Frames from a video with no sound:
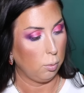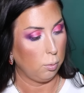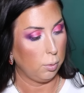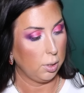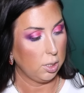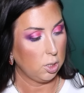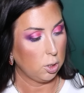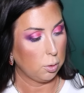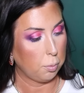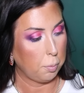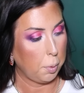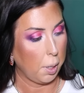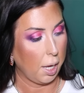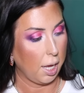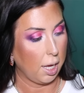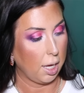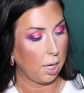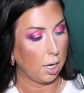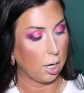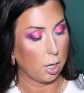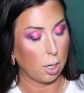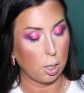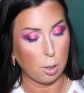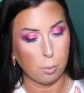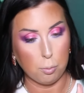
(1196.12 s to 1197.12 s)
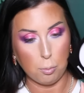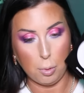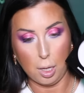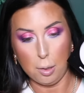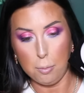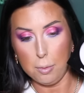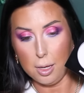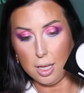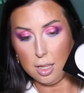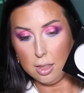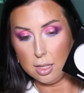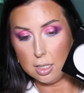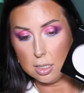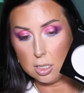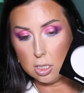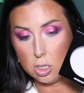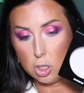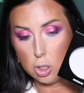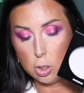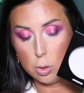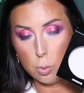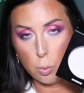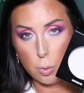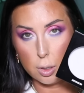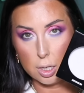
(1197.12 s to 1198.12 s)
which pair, maybe the
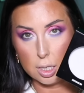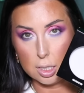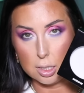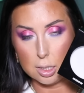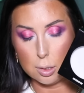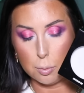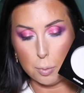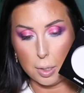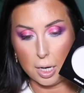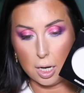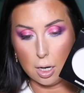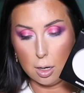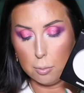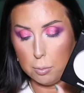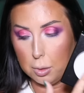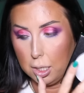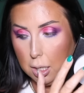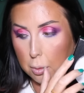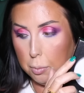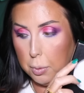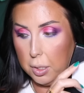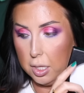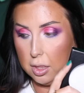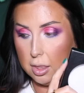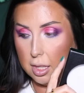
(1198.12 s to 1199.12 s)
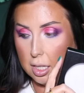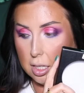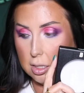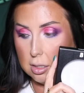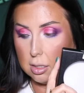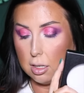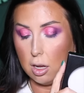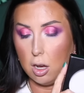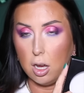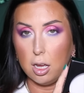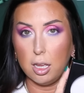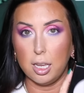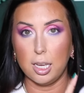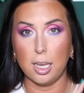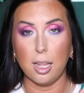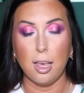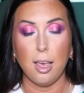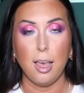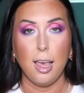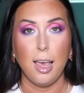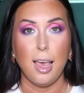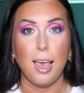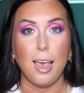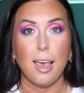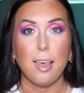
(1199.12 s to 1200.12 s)
shortest pair. I'm going to put these on
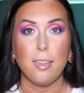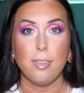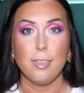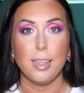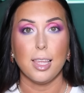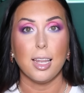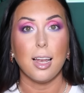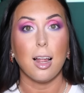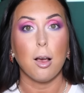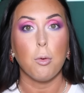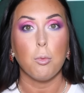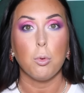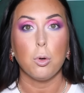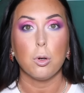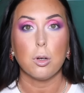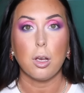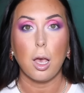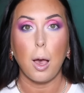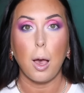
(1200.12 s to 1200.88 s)
and then I will